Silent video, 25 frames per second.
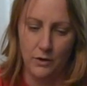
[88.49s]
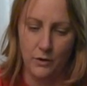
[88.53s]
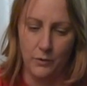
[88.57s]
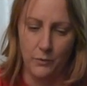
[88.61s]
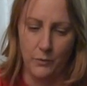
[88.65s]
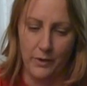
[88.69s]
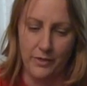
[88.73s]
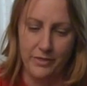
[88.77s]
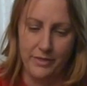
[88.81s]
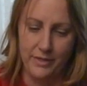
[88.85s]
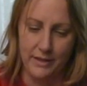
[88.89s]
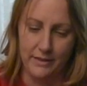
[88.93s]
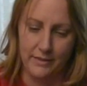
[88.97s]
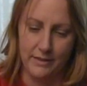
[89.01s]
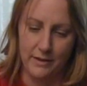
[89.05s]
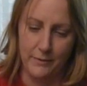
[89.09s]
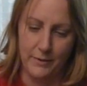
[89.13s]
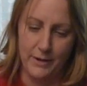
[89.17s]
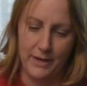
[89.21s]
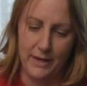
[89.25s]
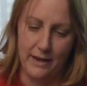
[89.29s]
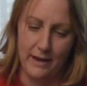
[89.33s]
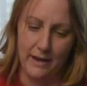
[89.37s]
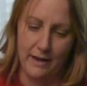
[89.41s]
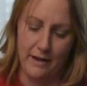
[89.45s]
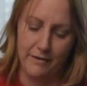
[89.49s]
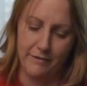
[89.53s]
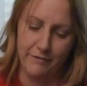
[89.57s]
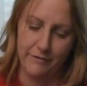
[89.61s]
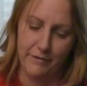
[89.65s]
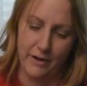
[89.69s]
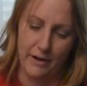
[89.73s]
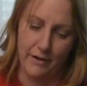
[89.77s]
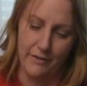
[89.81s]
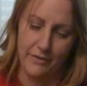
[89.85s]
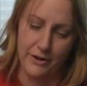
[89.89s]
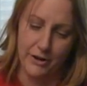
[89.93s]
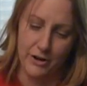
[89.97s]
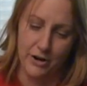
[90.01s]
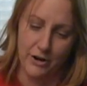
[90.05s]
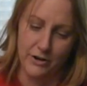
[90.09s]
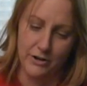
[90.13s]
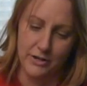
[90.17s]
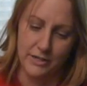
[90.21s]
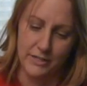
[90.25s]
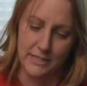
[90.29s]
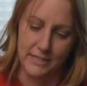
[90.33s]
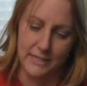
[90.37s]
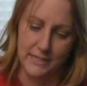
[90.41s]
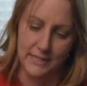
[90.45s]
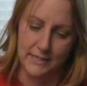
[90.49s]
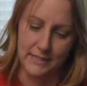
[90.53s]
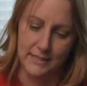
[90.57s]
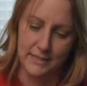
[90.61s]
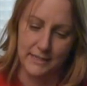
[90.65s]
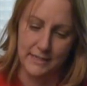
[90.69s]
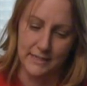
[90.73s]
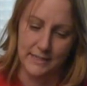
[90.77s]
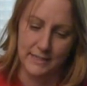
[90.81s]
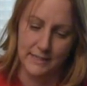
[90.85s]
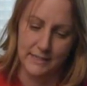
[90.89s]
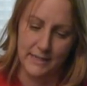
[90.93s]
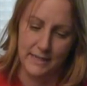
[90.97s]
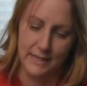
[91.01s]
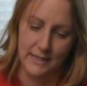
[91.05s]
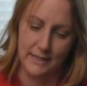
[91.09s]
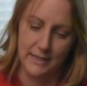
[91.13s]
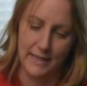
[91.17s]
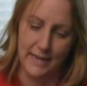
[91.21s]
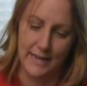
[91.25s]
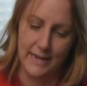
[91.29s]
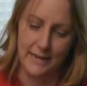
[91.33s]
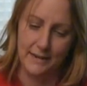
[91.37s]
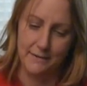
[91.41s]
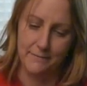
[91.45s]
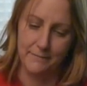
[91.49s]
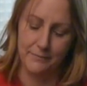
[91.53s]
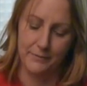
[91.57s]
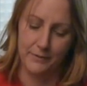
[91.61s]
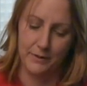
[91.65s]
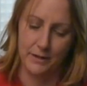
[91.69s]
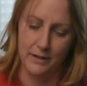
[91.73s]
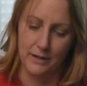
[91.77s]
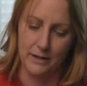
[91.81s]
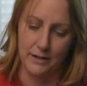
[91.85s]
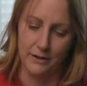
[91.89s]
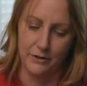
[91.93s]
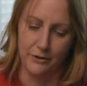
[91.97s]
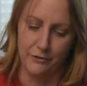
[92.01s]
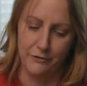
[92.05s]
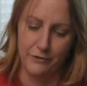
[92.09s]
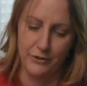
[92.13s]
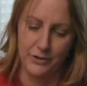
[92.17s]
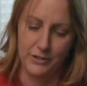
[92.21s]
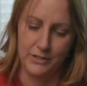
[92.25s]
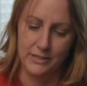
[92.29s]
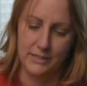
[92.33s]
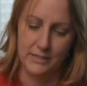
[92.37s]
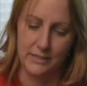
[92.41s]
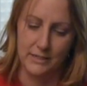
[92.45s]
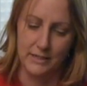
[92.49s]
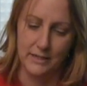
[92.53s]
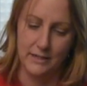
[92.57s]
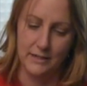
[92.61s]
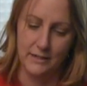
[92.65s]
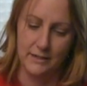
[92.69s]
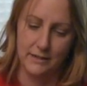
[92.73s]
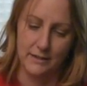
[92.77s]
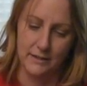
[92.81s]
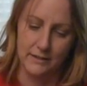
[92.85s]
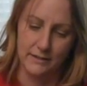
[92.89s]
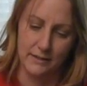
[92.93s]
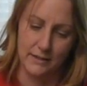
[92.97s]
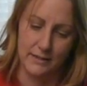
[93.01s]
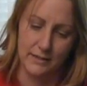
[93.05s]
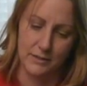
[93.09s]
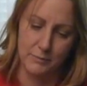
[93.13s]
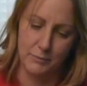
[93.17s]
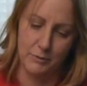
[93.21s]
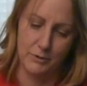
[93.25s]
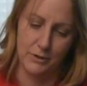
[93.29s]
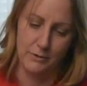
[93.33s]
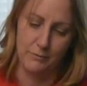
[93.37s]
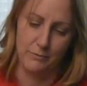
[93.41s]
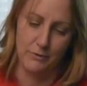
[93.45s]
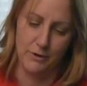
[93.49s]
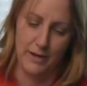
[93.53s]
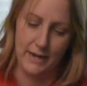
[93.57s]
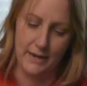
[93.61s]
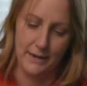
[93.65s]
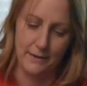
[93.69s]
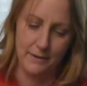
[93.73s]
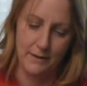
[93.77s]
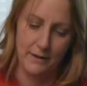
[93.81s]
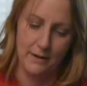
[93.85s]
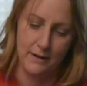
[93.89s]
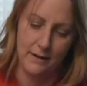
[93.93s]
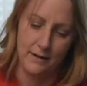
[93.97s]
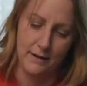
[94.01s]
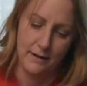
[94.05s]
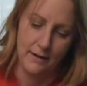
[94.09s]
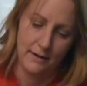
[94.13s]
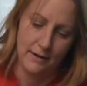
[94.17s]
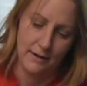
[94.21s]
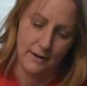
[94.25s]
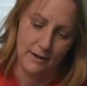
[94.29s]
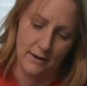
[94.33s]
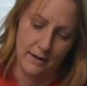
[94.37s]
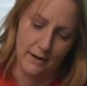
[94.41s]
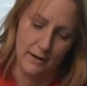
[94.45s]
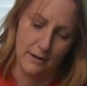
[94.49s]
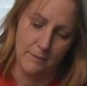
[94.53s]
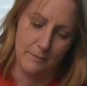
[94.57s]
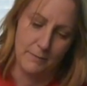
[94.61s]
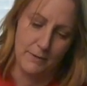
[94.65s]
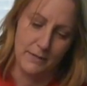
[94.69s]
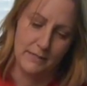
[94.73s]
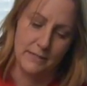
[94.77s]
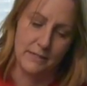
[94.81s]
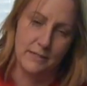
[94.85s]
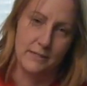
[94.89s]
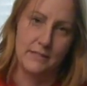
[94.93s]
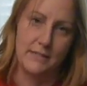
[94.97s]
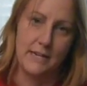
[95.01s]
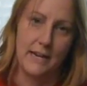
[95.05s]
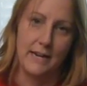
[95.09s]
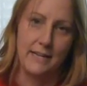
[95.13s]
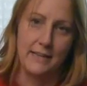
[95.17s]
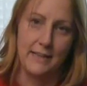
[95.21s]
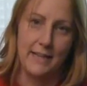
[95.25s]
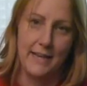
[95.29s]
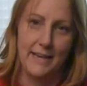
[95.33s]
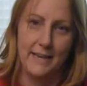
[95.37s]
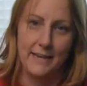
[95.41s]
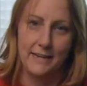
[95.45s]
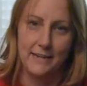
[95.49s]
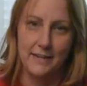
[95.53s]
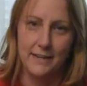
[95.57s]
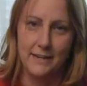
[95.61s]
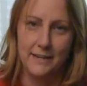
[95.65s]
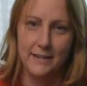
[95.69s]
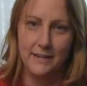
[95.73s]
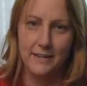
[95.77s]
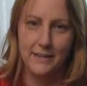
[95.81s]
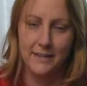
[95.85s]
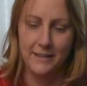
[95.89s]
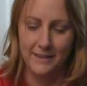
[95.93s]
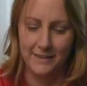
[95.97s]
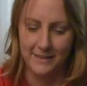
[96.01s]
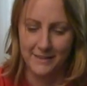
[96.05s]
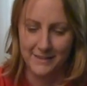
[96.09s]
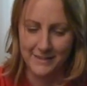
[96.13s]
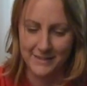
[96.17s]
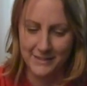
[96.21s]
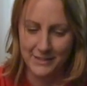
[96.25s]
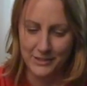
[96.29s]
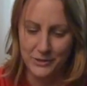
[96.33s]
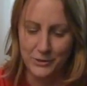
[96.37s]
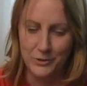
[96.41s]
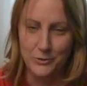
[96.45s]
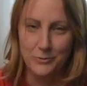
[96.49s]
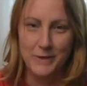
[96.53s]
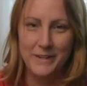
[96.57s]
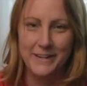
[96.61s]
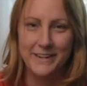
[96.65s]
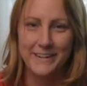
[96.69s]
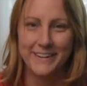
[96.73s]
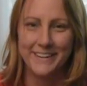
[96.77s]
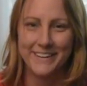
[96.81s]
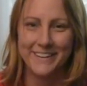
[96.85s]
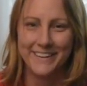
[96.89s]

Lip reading: One thing that we have on their harnesses is a light. I don't know if you can see it. It's pretty bright. It's a steady light. This is Newman.